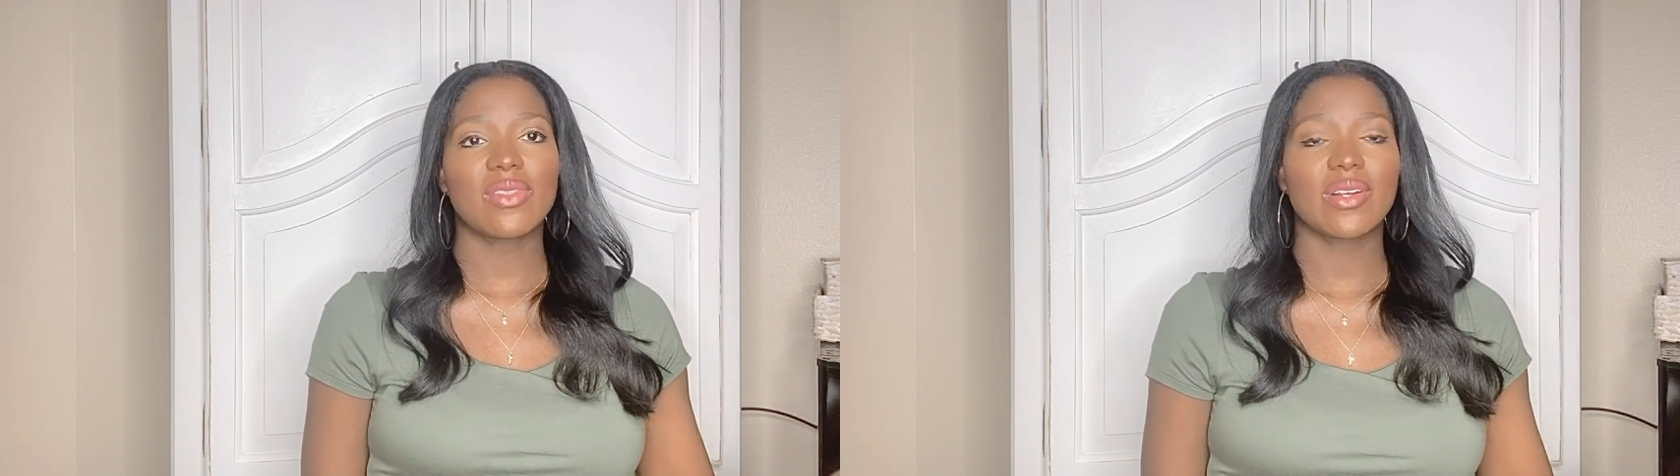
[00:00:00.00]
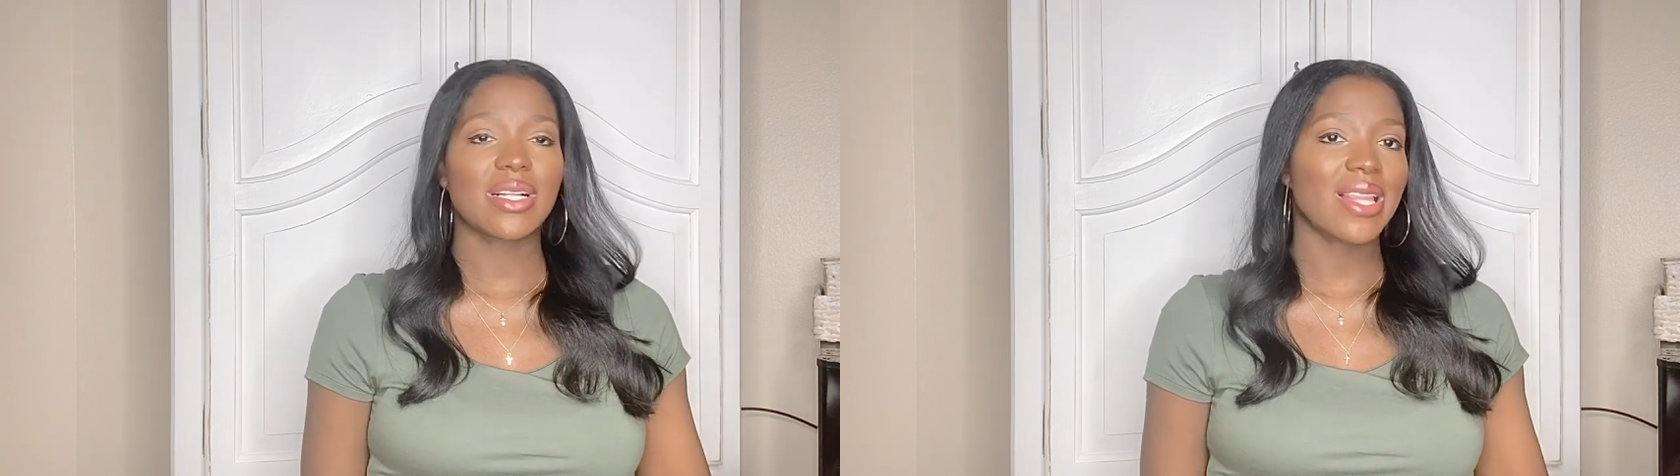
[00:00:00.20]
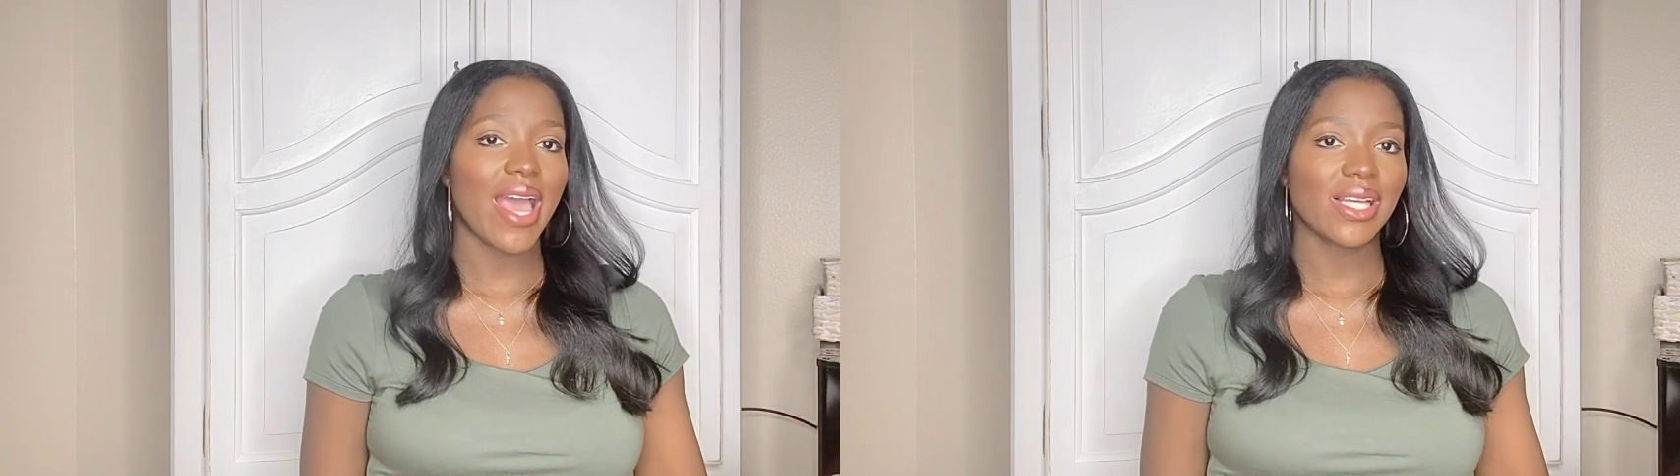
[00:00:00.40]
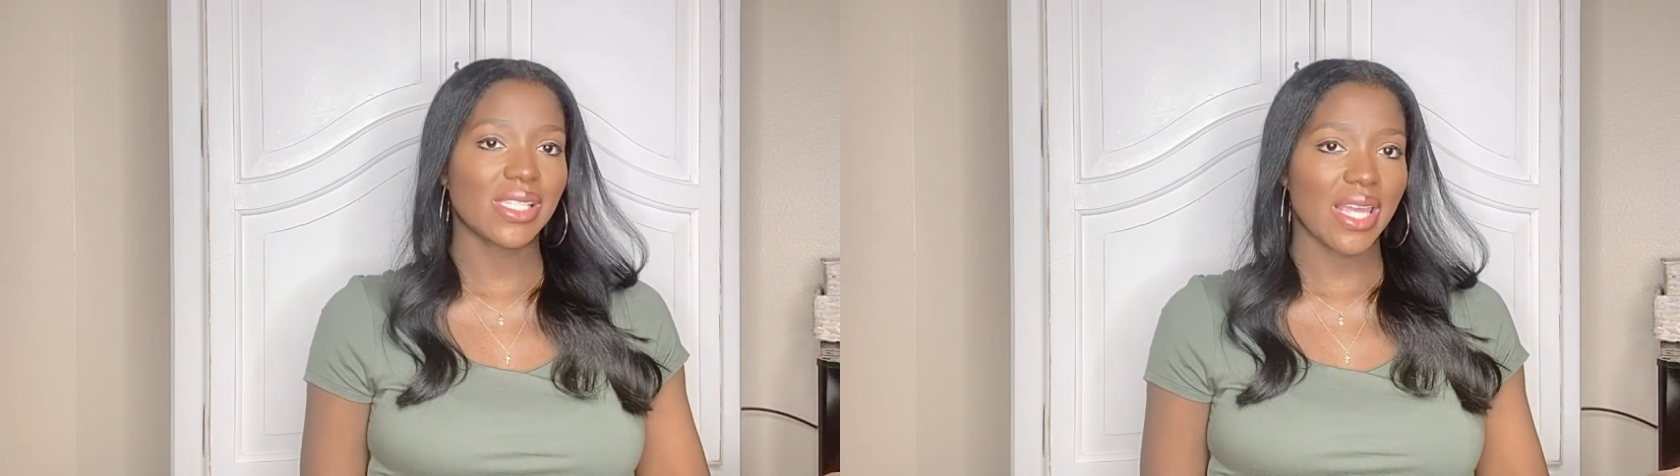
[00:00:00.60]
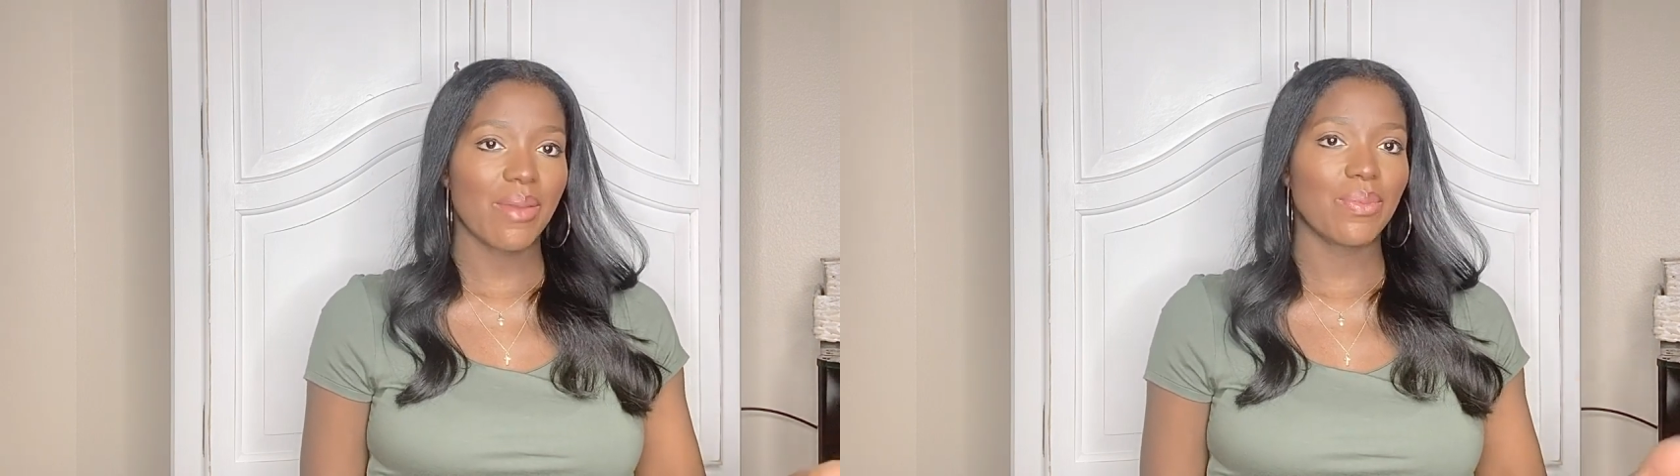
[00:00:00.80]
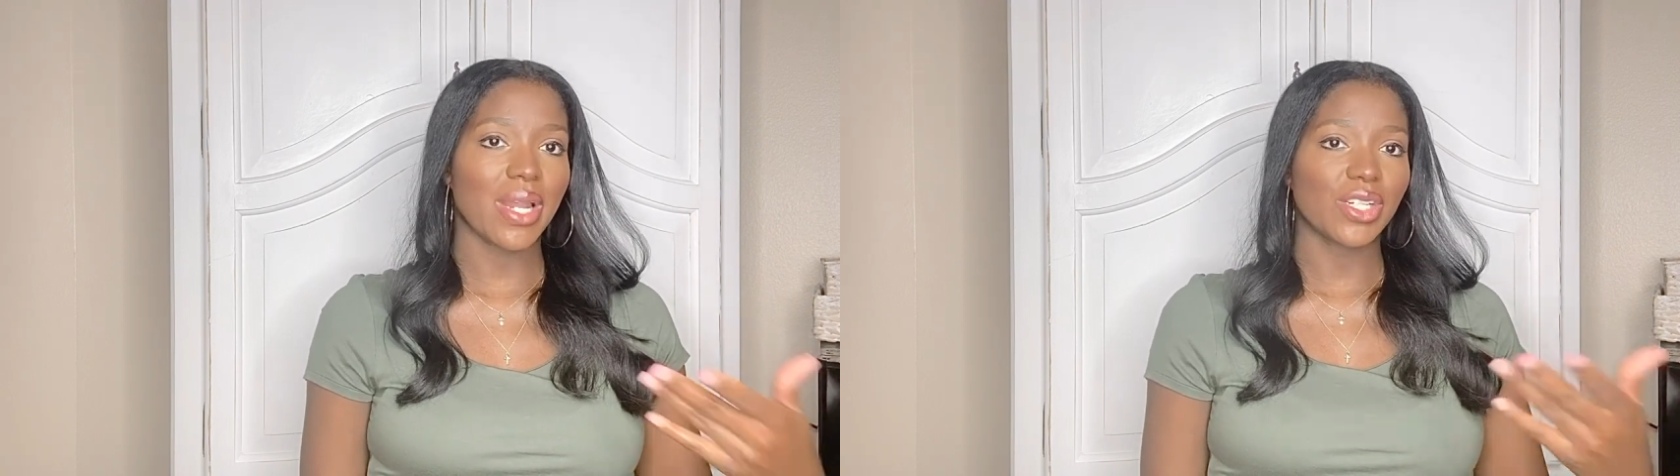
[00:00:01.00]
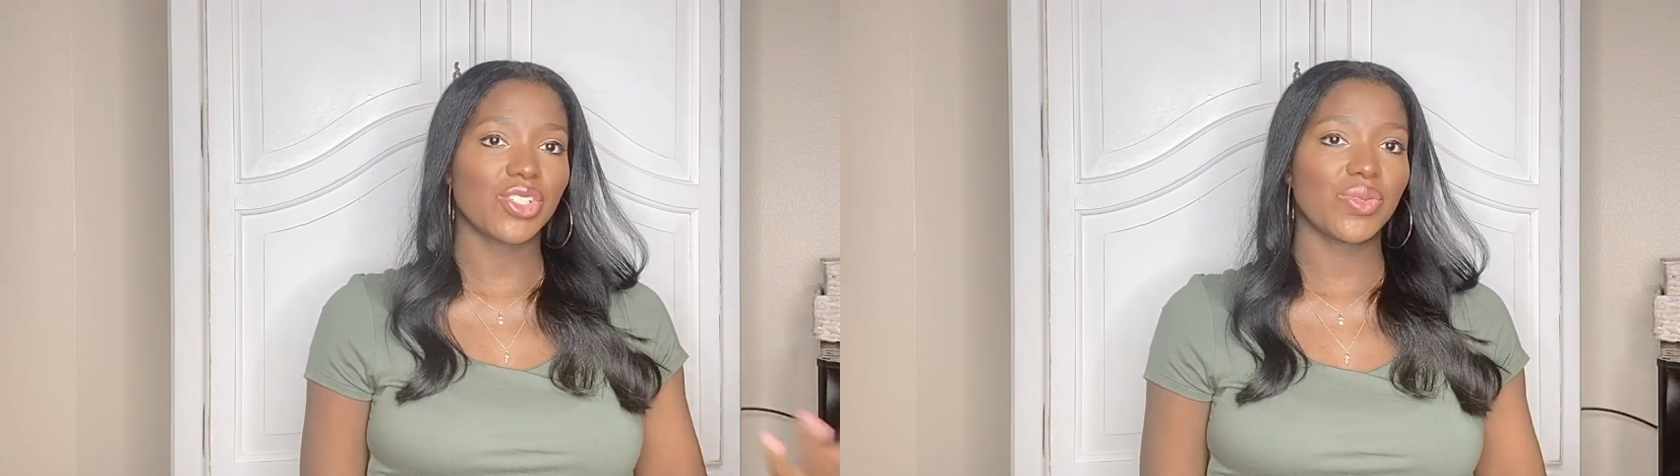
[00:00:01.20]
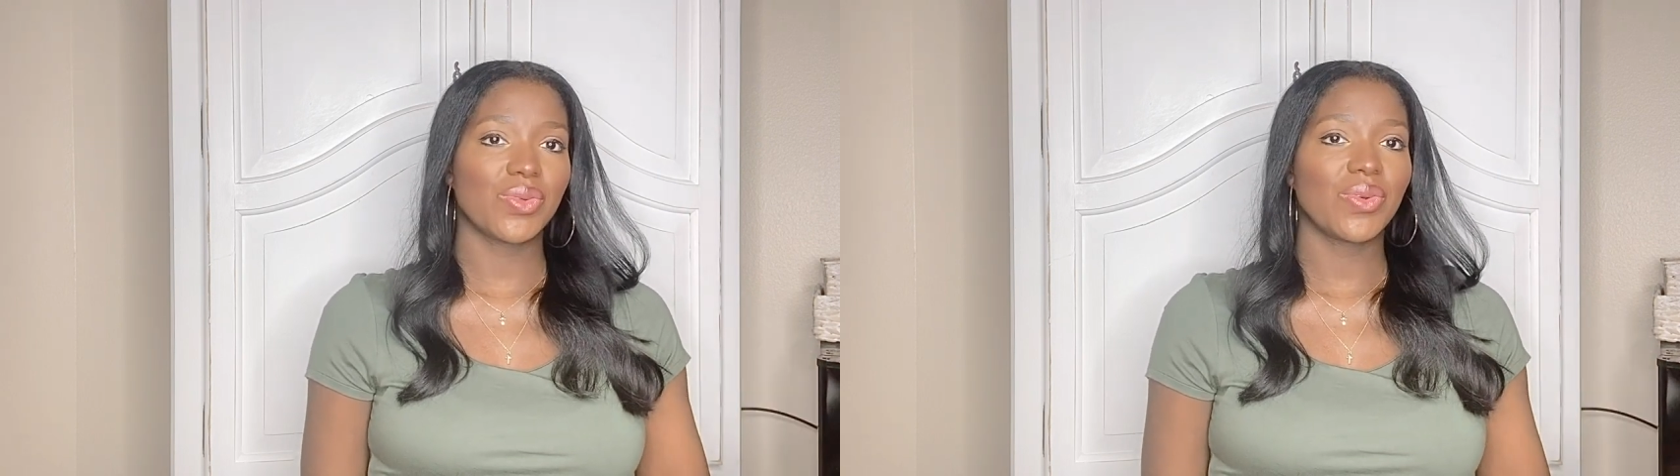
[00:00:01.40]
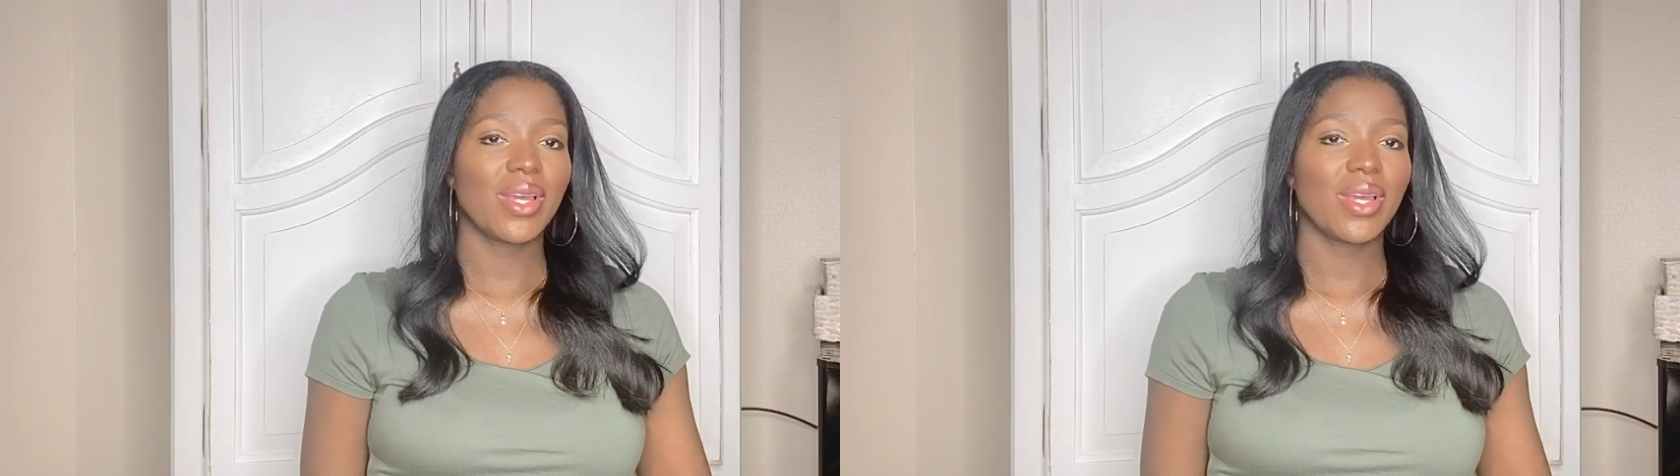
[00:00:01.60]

class yet, but I do,